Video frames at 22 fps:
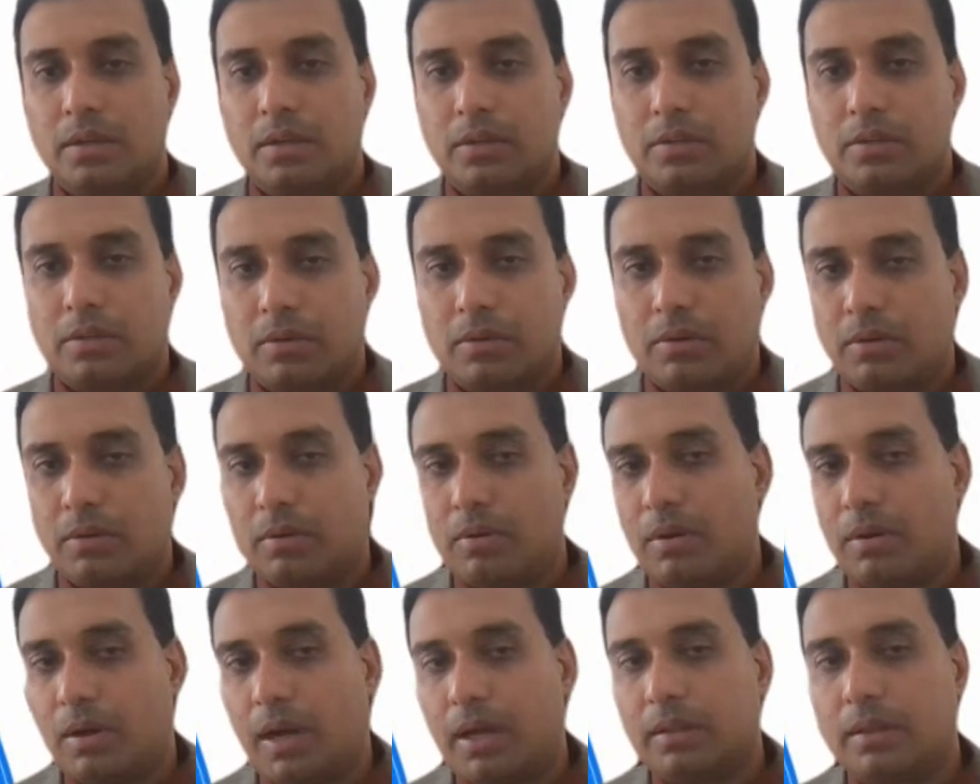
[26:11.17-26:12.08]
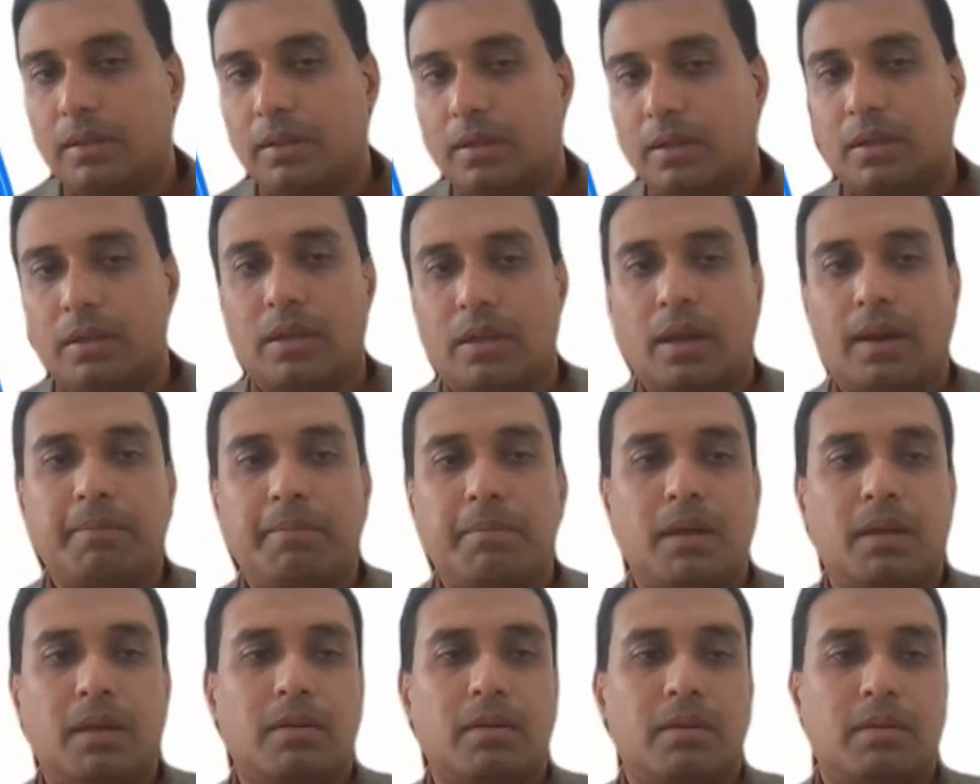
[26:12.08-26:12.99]
So either it can
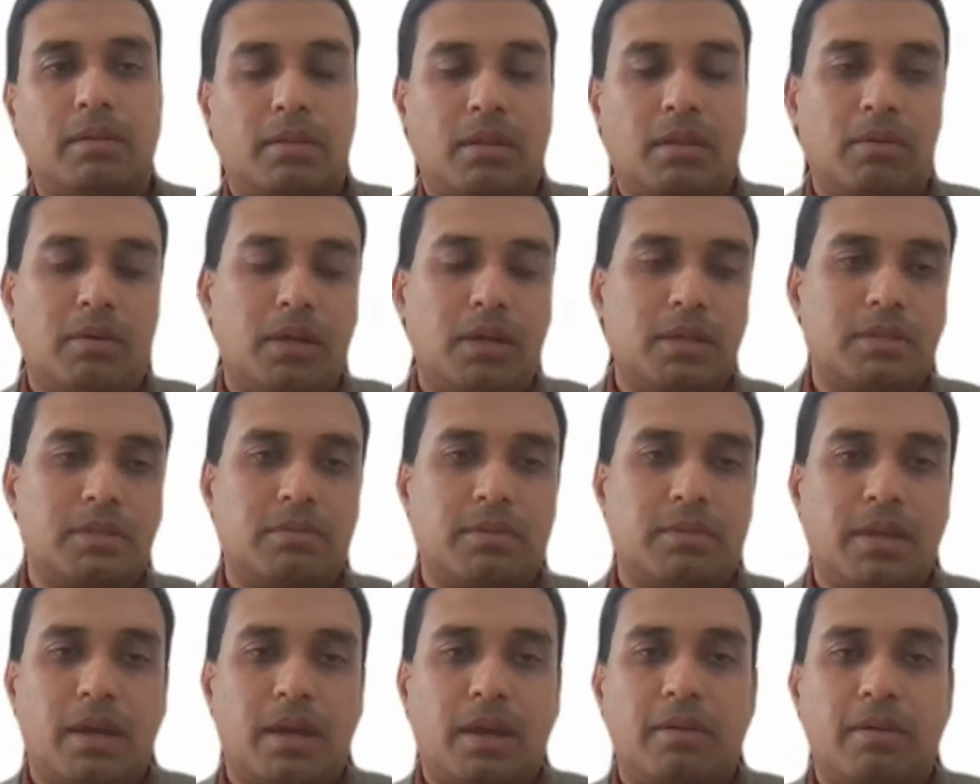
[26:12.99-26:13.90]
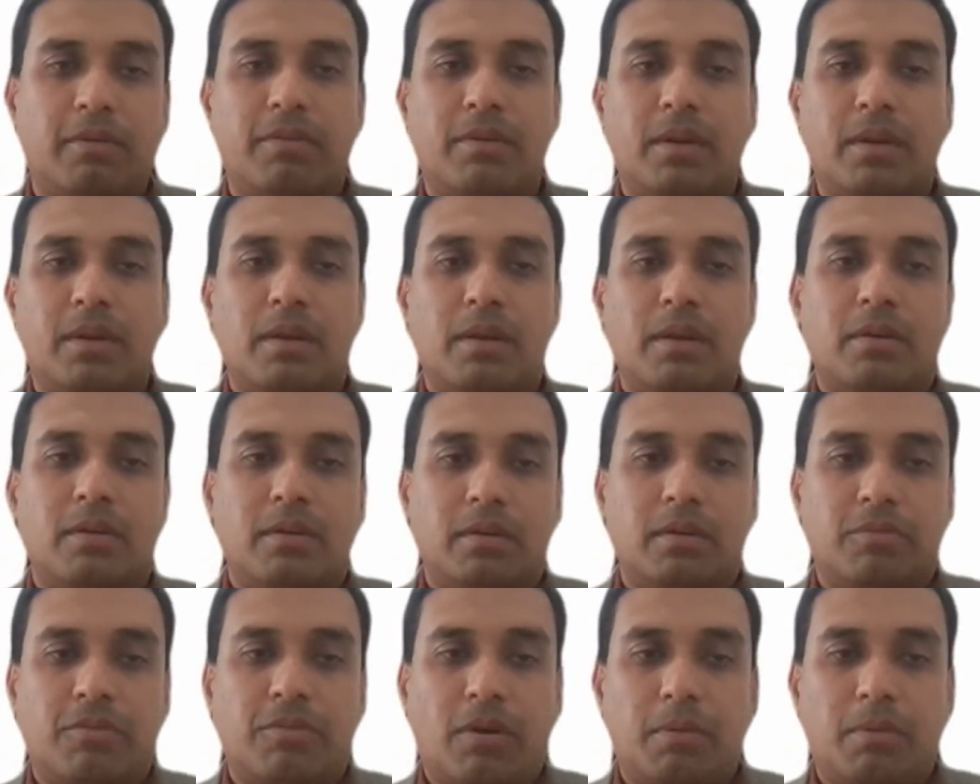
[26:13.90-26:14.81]
be nowadays we have
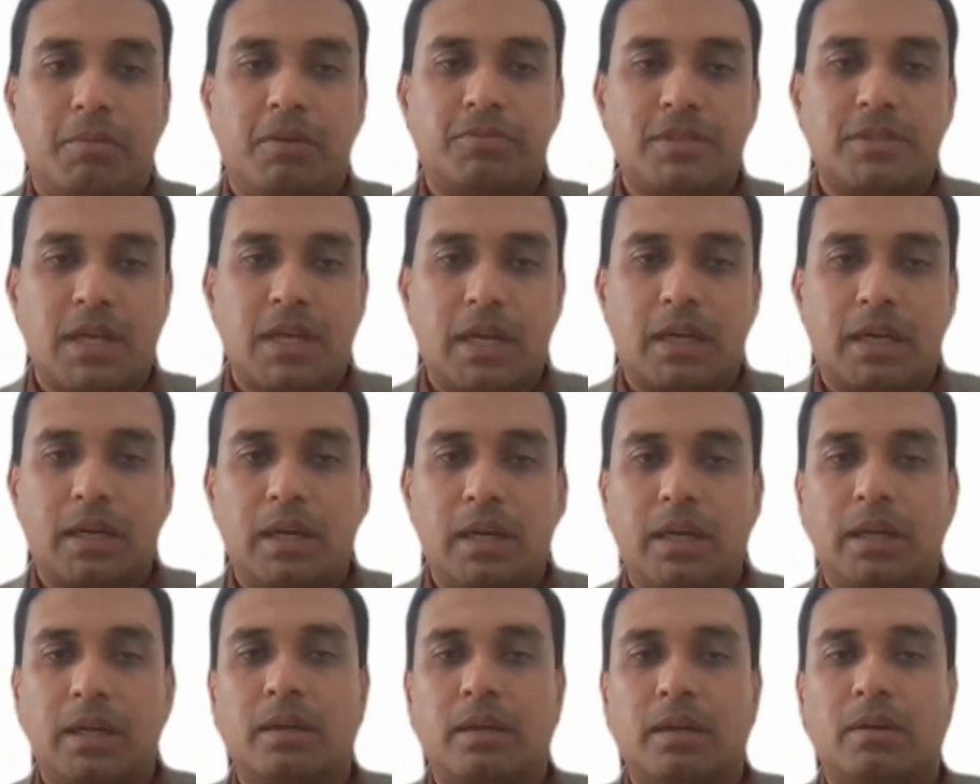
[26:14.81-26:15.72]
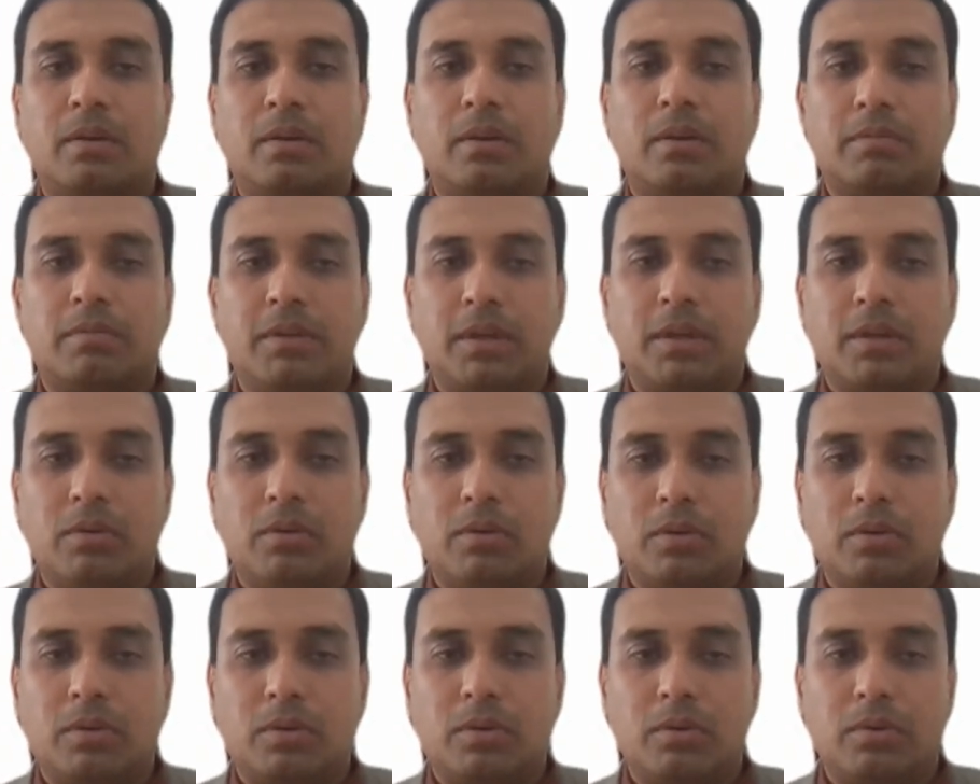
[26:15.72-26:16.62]
a form of cycling, or we
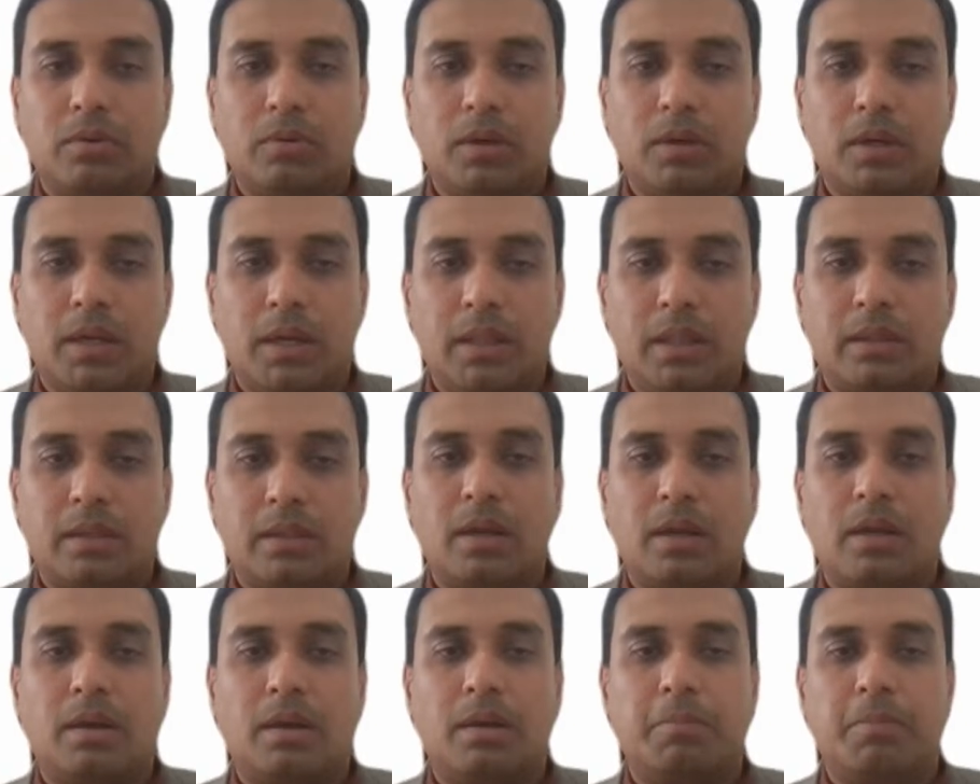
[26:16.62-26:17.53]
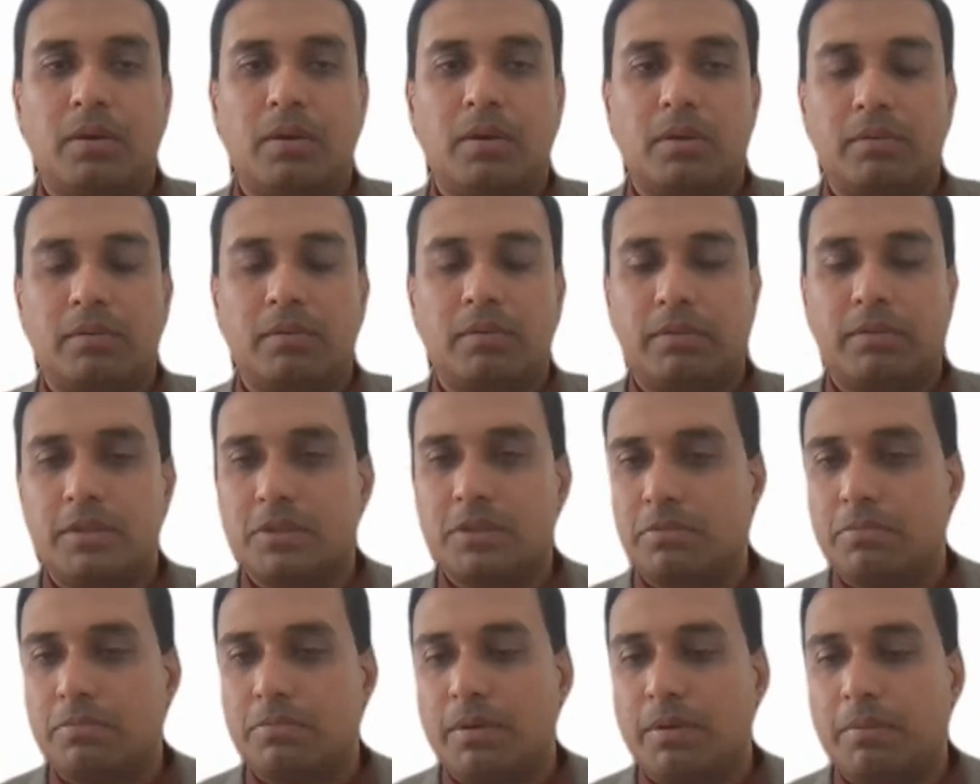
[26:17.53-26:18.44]
go to a health club, or we
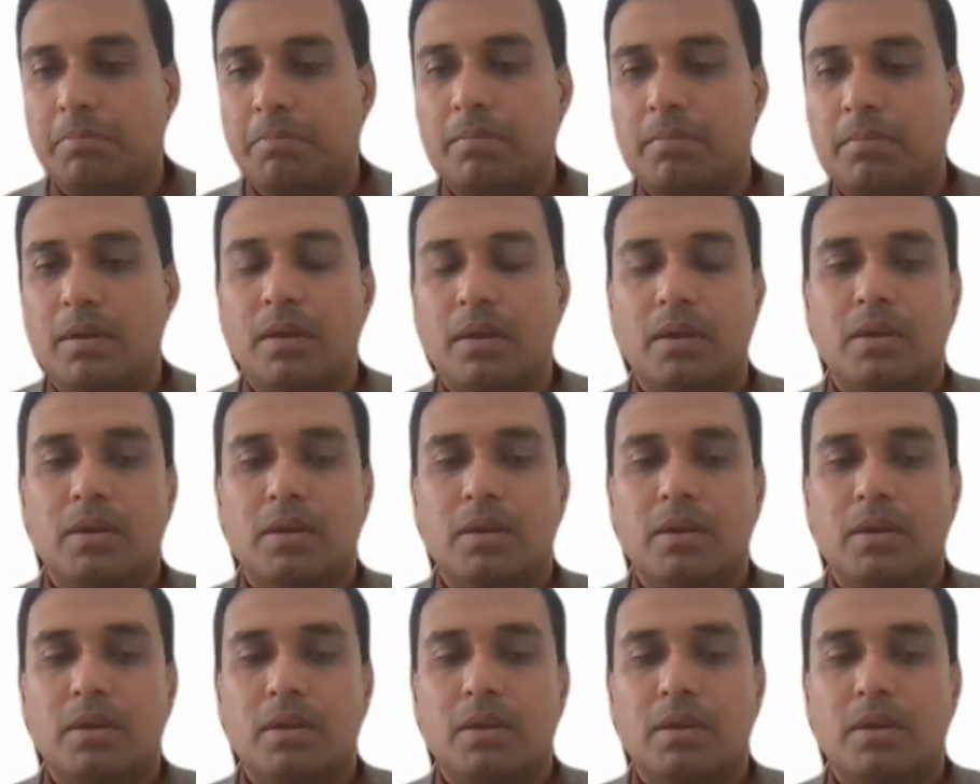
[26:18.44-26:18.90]
swim.